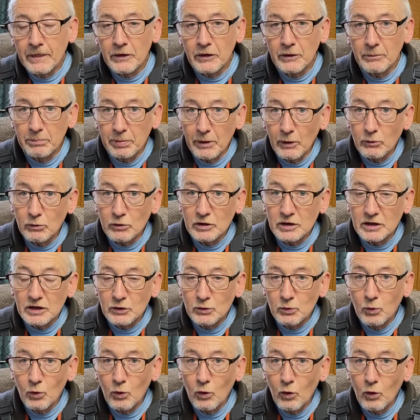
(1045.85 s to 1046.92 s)
the boat
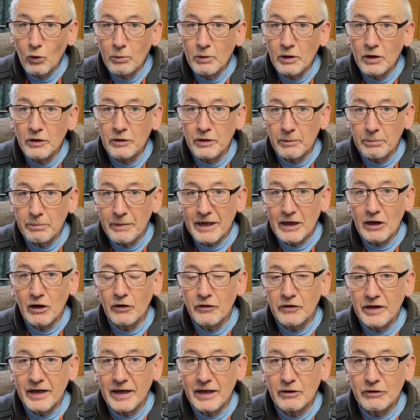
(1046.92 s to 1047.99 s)
is warmer, the metal on
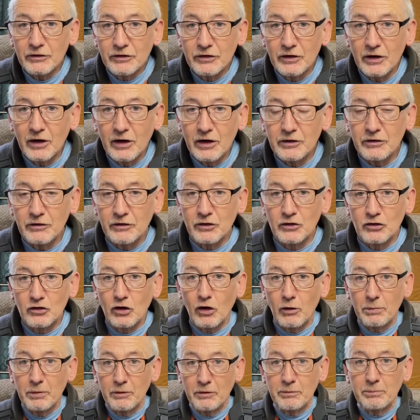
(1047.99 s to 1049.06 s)
the outside of the
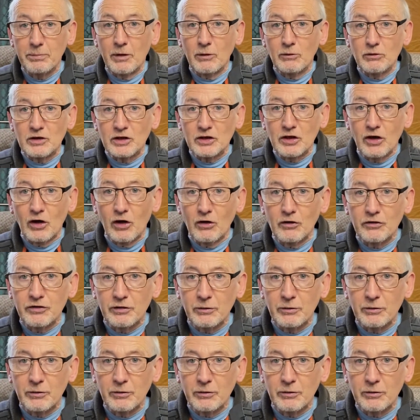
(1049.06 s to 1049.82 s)
top of the boat is hot,